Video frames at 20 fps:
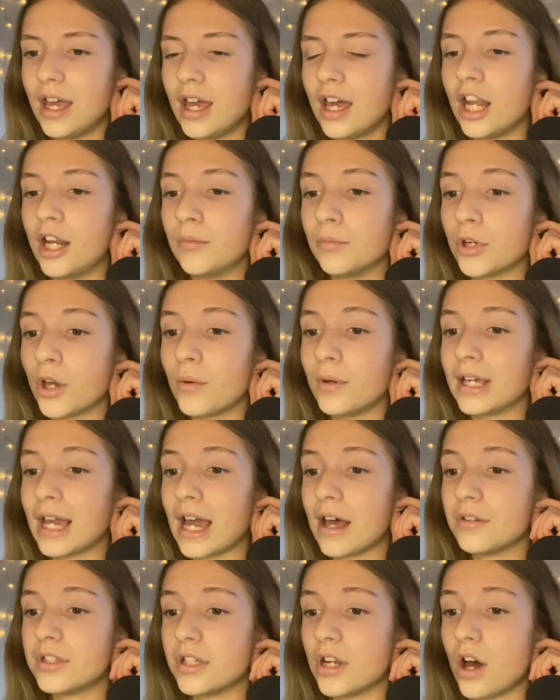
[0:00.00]
and I'm going
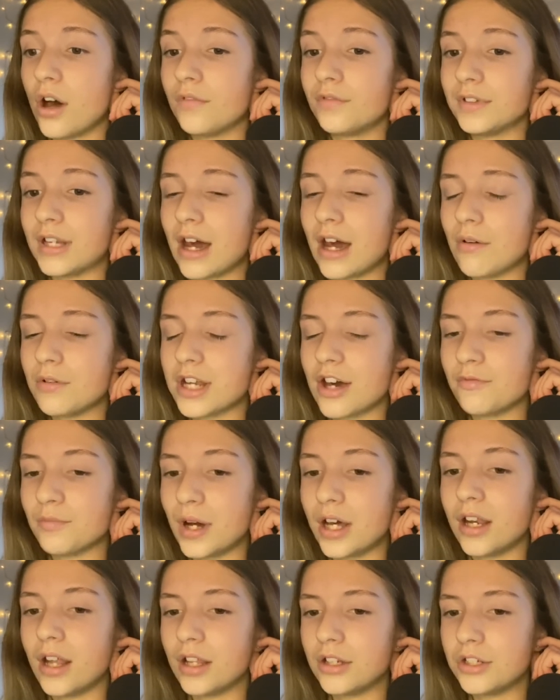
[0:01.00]
out in half an hour to have
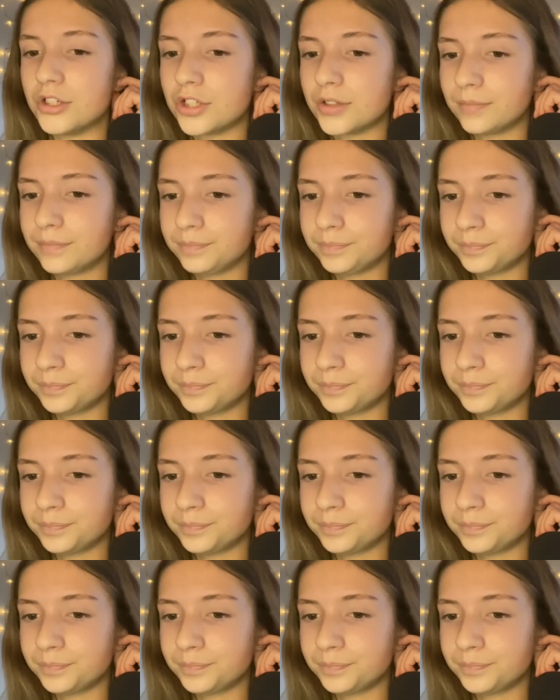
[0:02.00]
my lunch."